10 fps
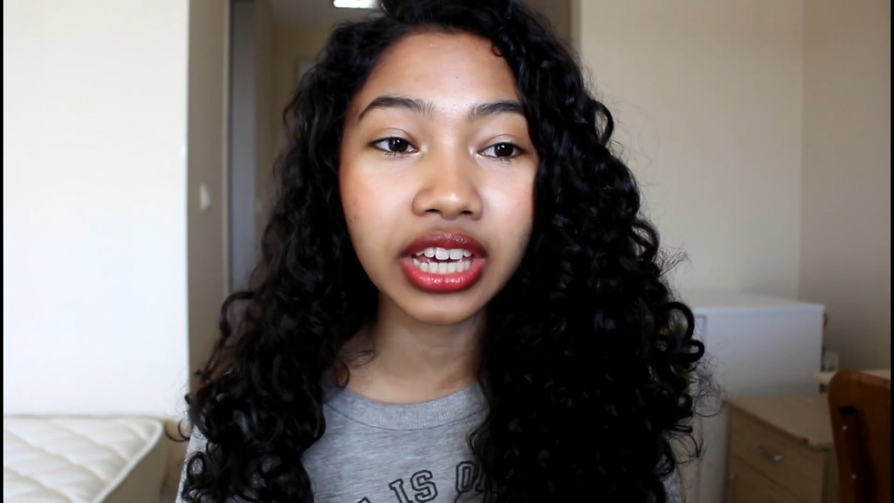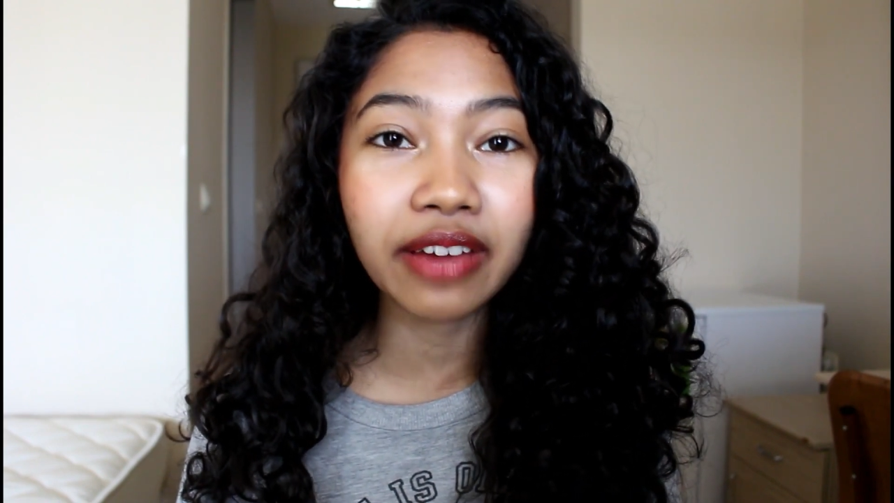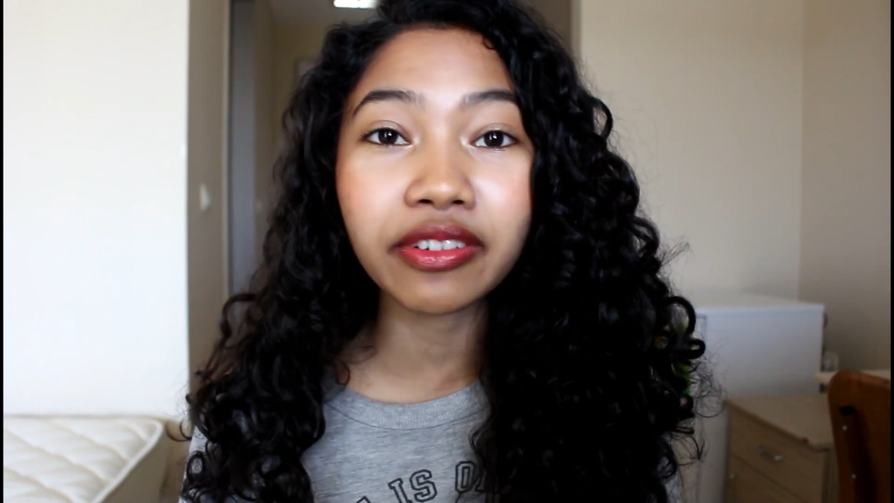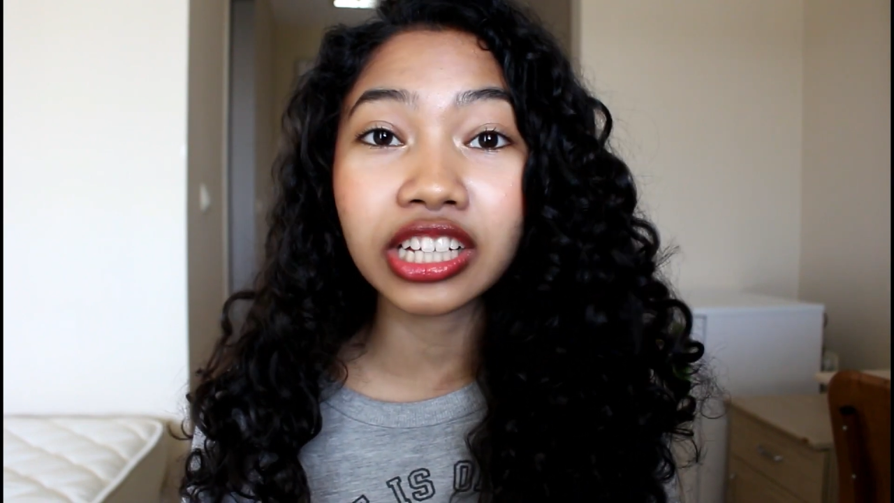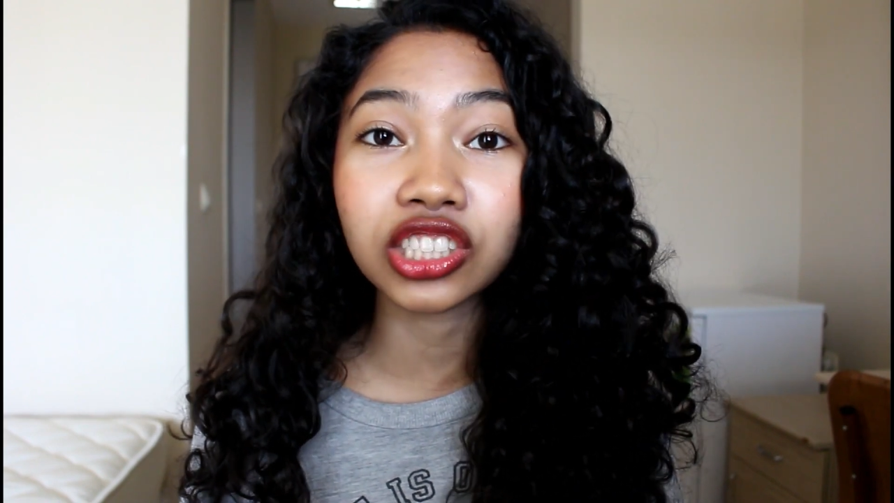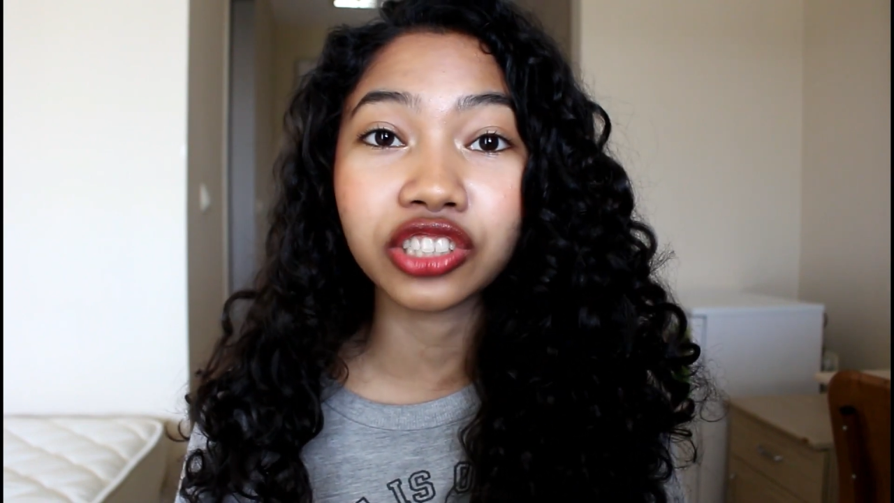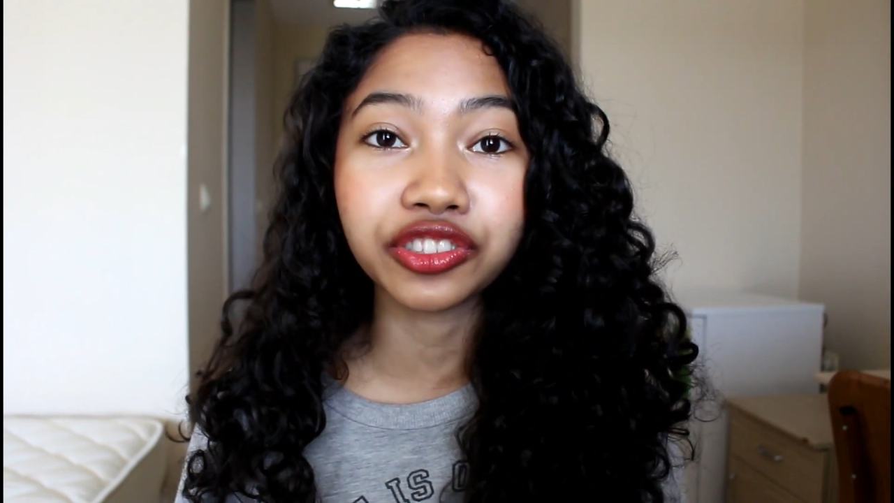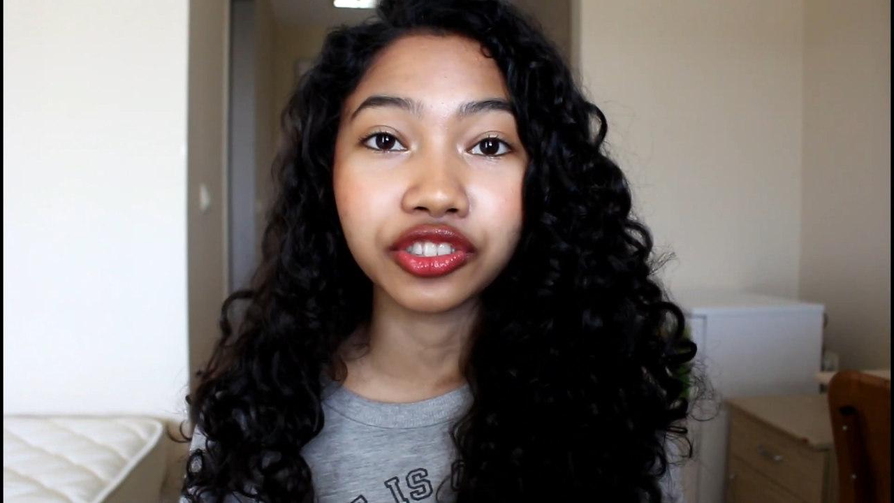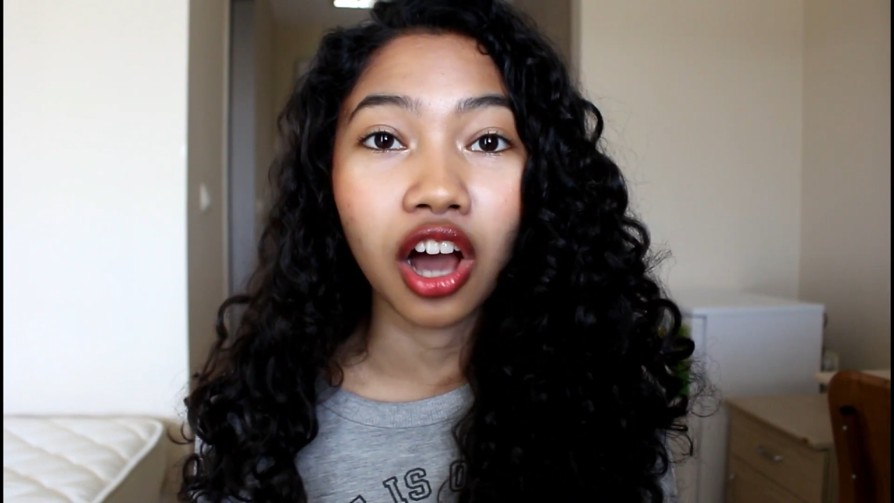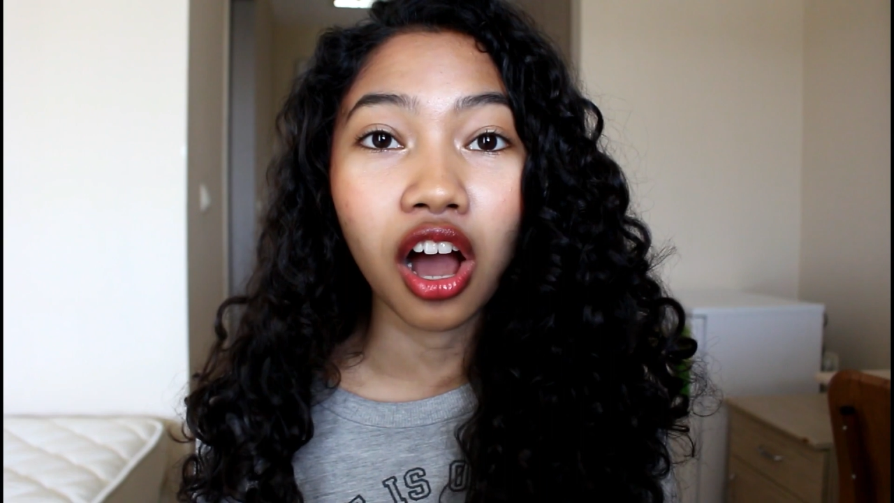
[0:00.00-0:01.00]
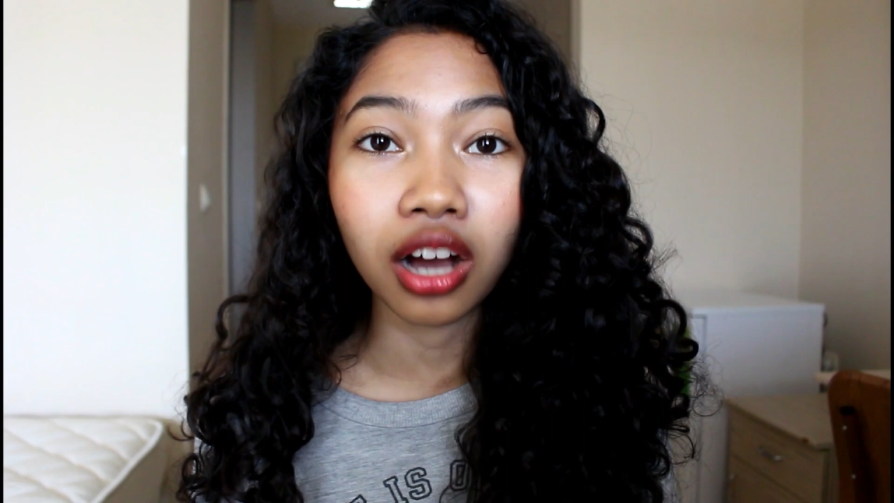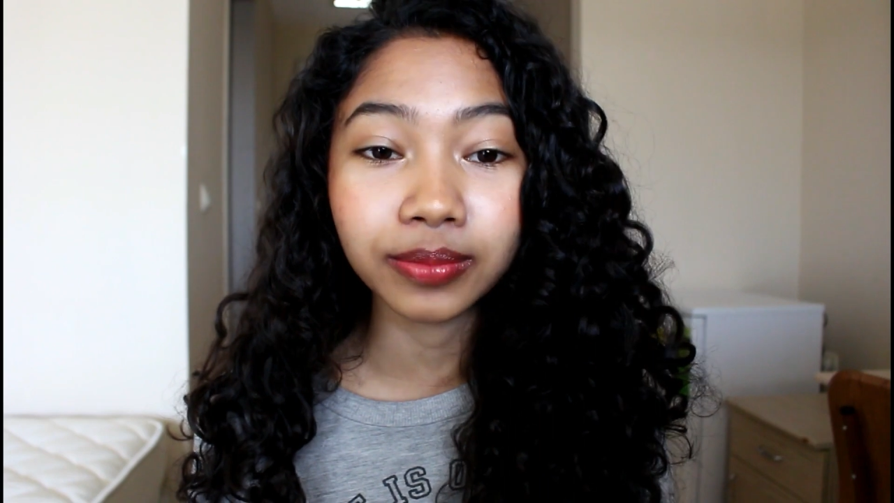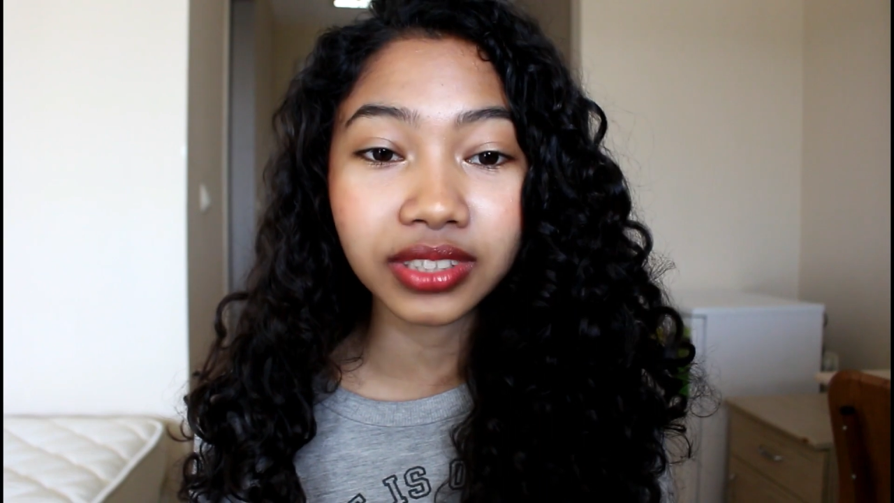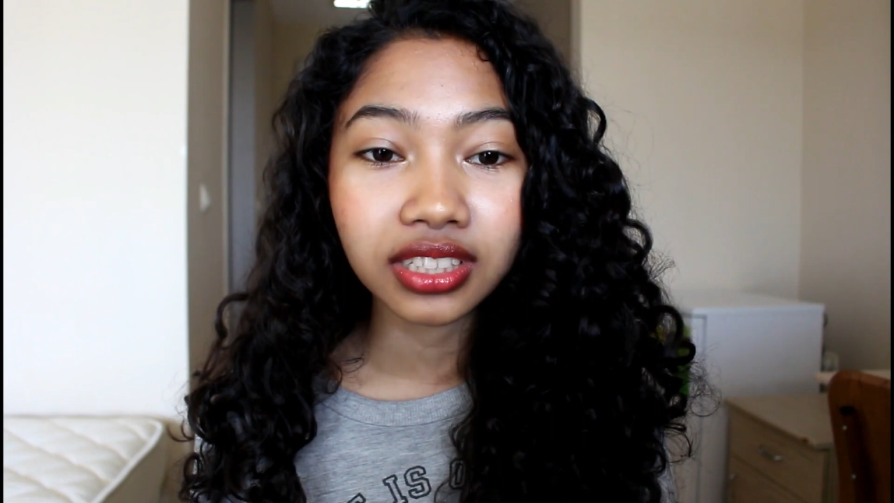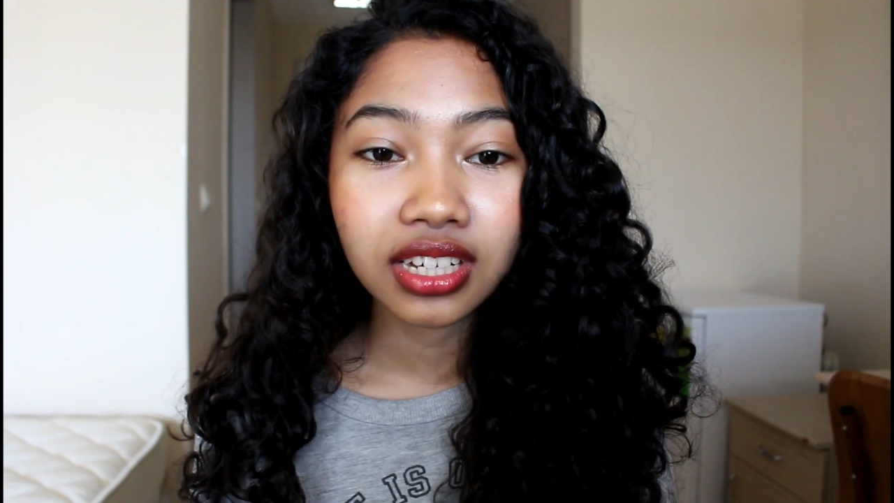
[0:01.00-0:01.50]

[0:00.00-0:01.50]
everything just stopped.